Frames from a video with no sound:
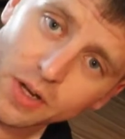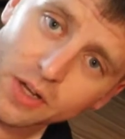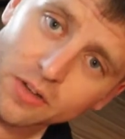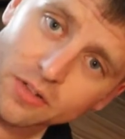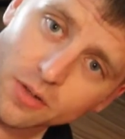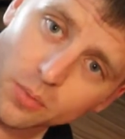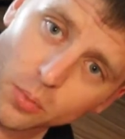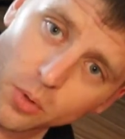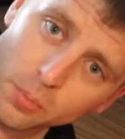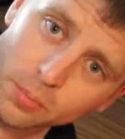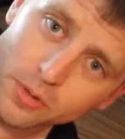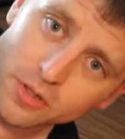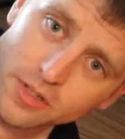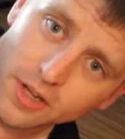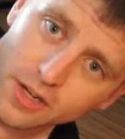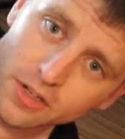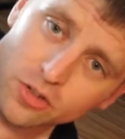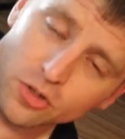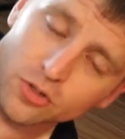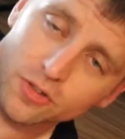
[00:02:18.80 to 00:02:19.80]
because it will
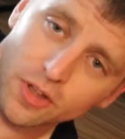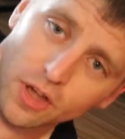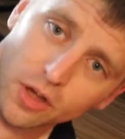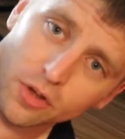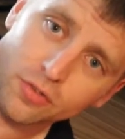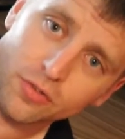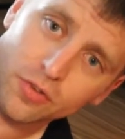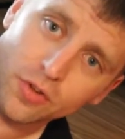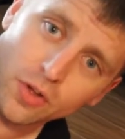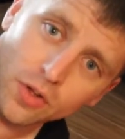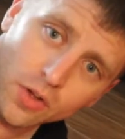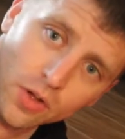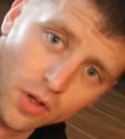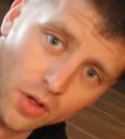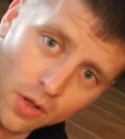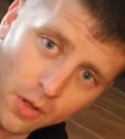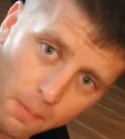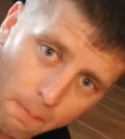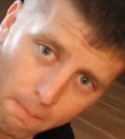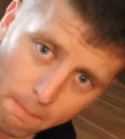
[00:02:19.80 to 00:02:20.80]
protect yourself
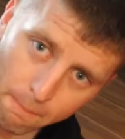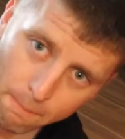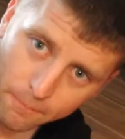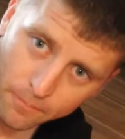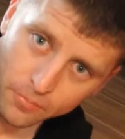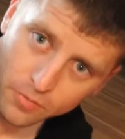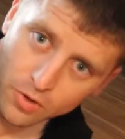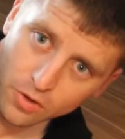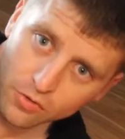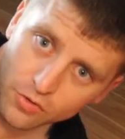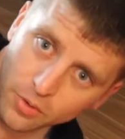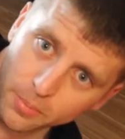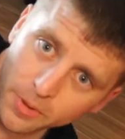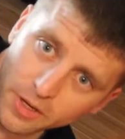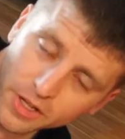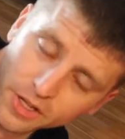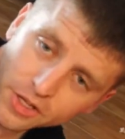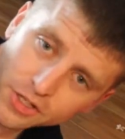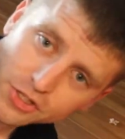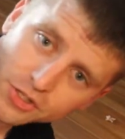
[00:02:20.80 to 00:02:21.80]
from
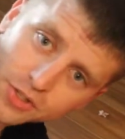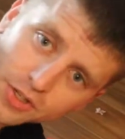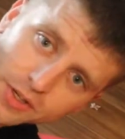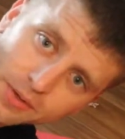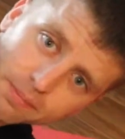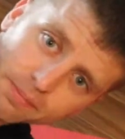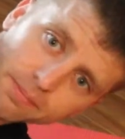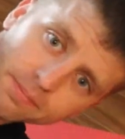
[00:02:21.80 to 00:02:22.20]
any injury.